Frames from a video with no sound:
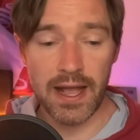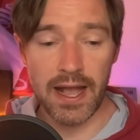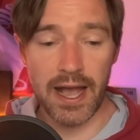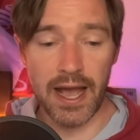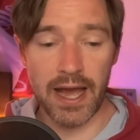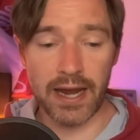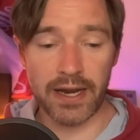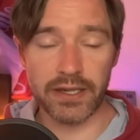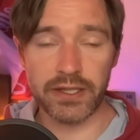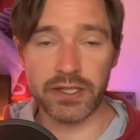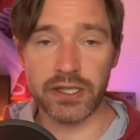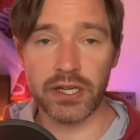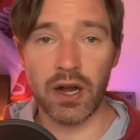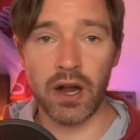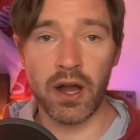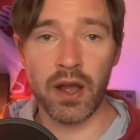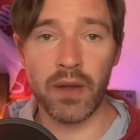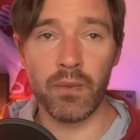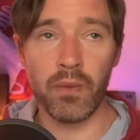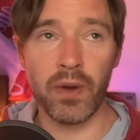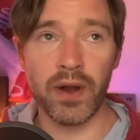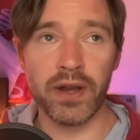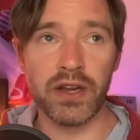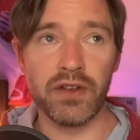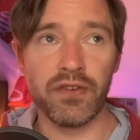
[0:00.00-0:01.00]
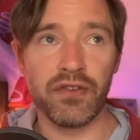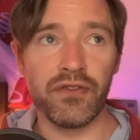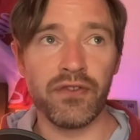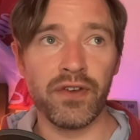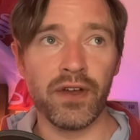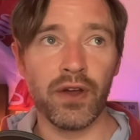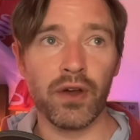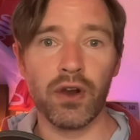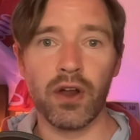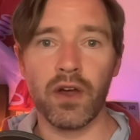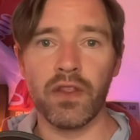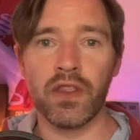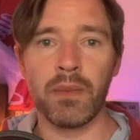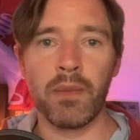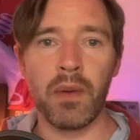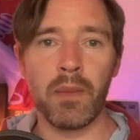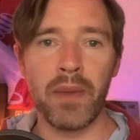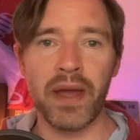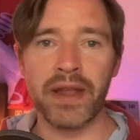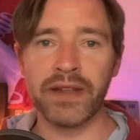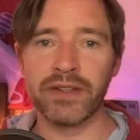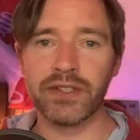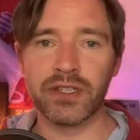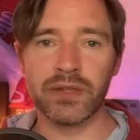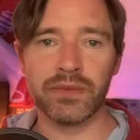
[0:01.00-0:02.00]
at a time when you feel like the
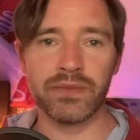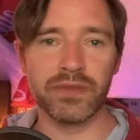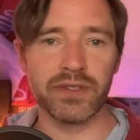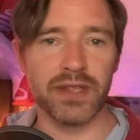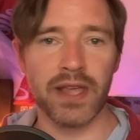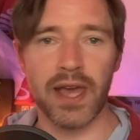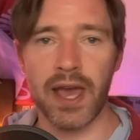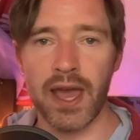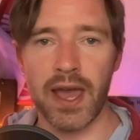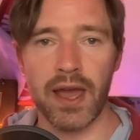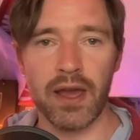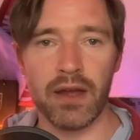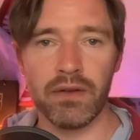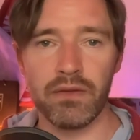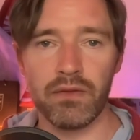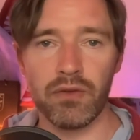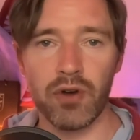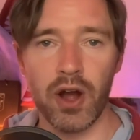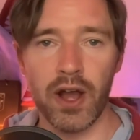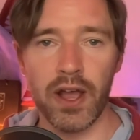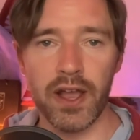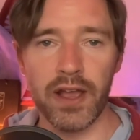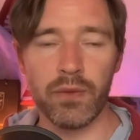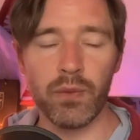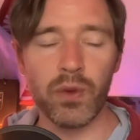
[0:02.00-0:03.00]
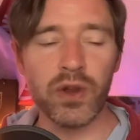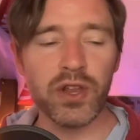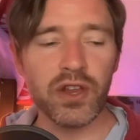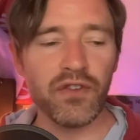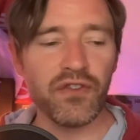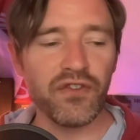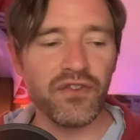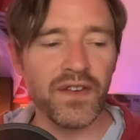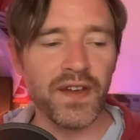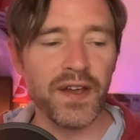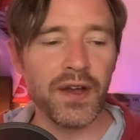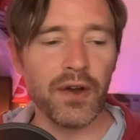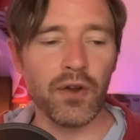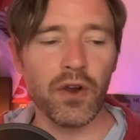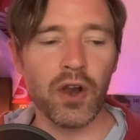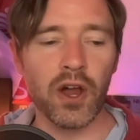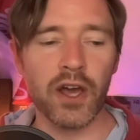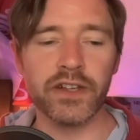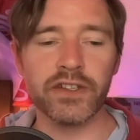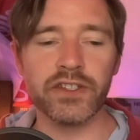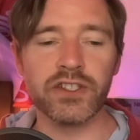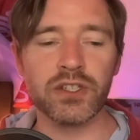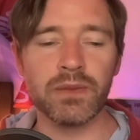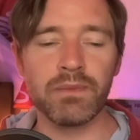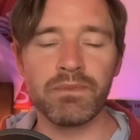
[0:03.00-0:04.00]
momentum's there, right? And when you feel
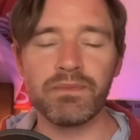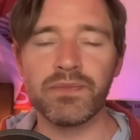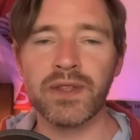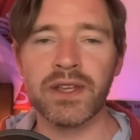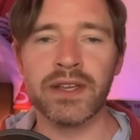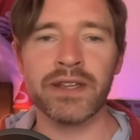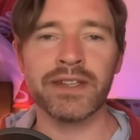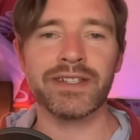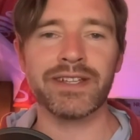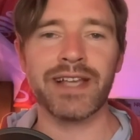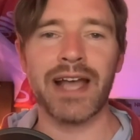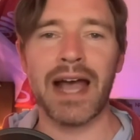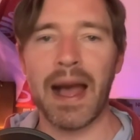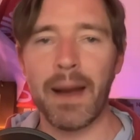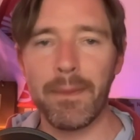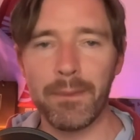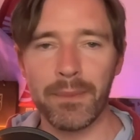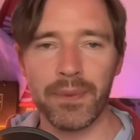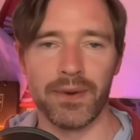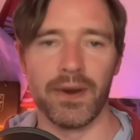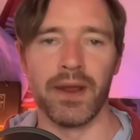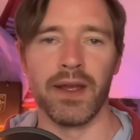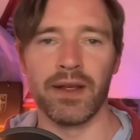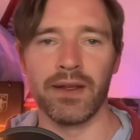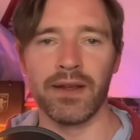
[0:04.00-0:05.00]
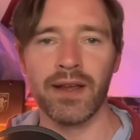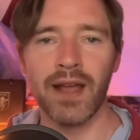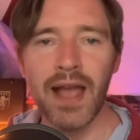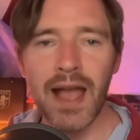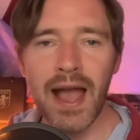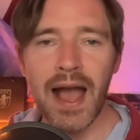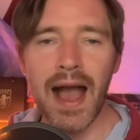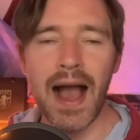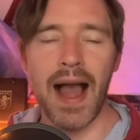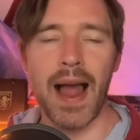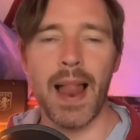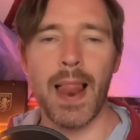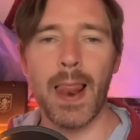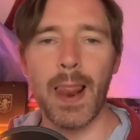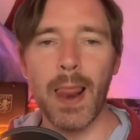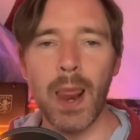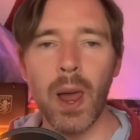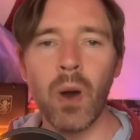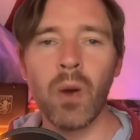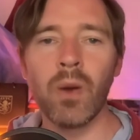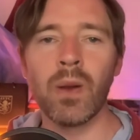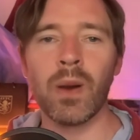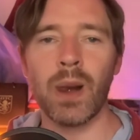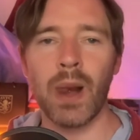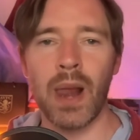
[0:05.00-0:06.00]
like something is happening at long